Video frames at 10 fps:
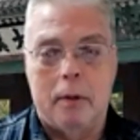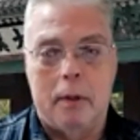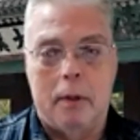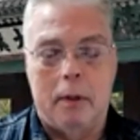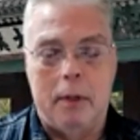
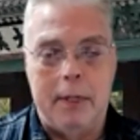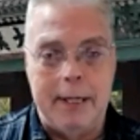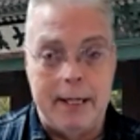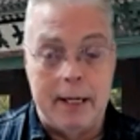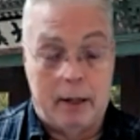
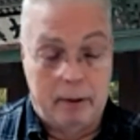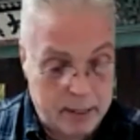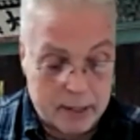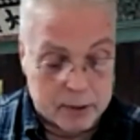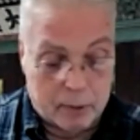he
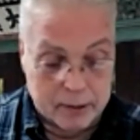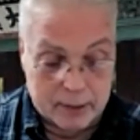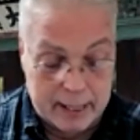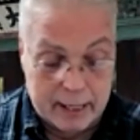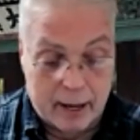doesn't posit
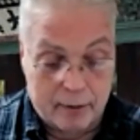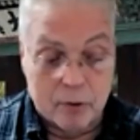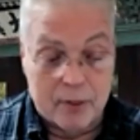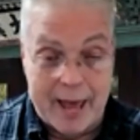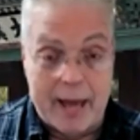any other
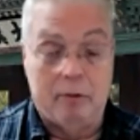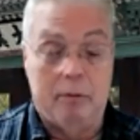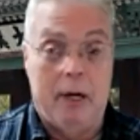than